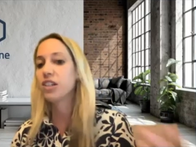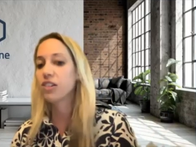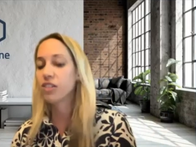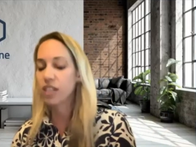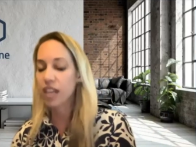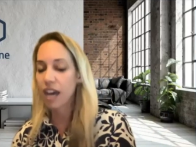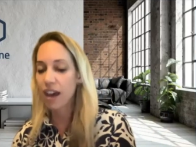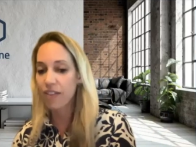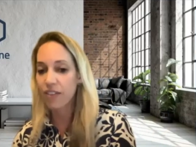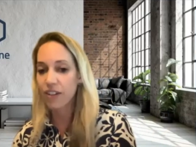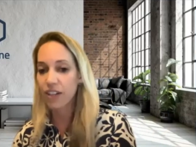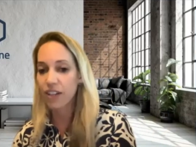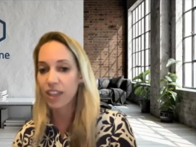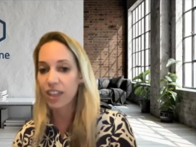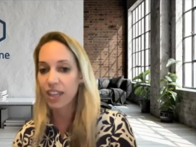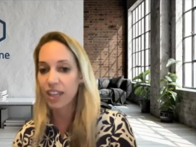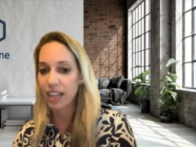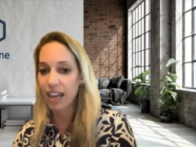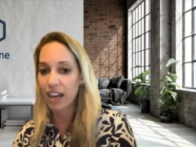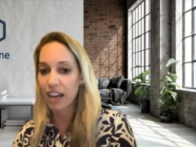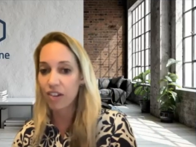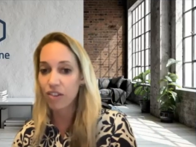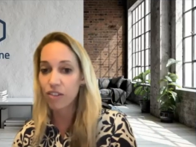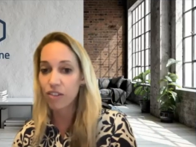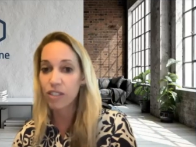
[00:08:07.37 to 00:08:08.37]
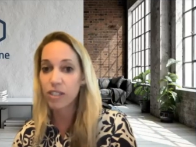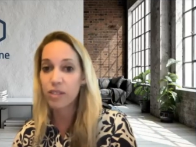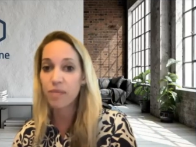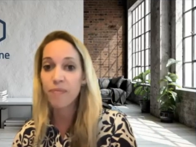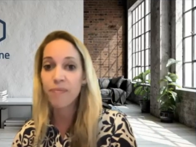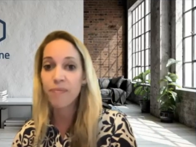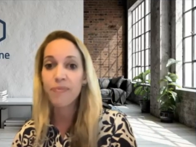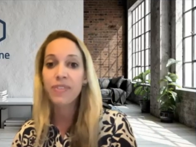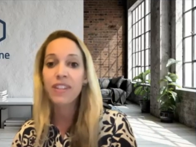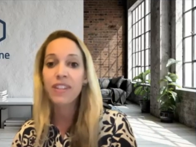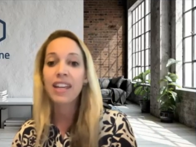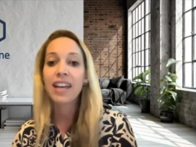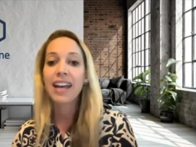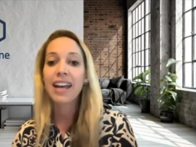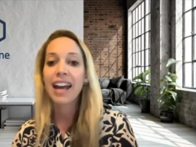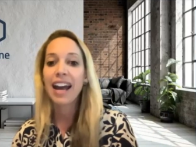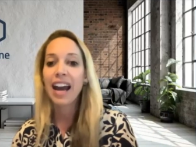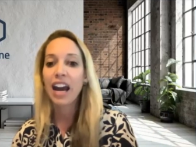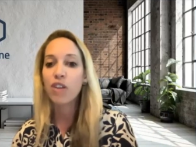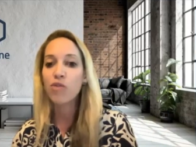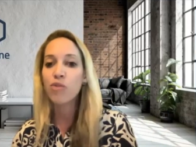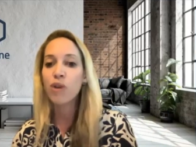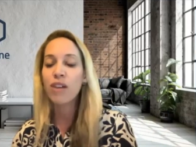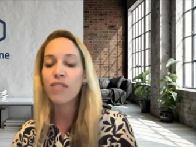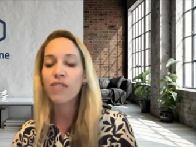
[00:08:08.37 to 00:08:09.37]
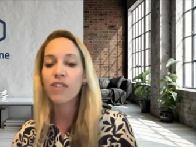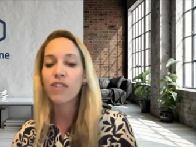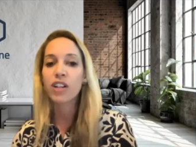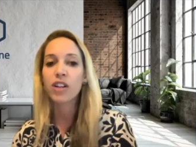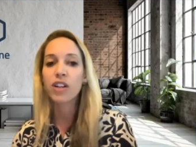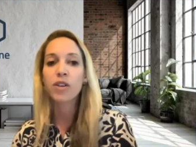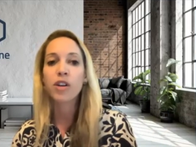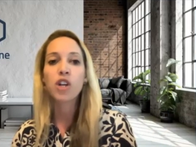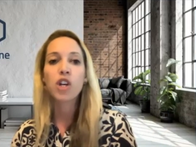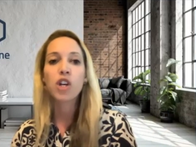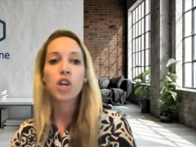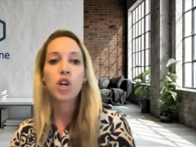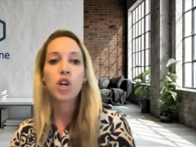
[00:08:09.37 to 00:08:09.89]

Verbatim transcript: here's everything else. However,